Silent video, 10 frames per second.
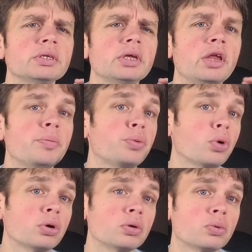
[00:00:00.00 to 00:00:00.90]
an
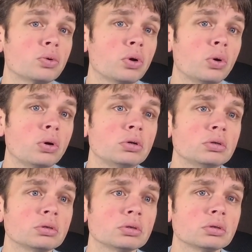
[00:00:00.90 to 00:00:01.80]
important role
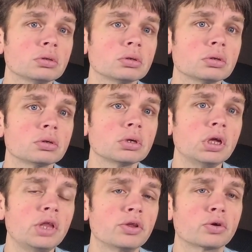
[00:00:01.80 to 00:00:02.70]

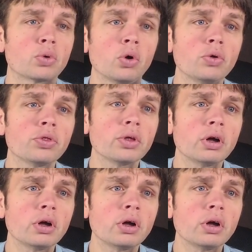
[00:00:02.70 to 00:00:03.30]
in the growth,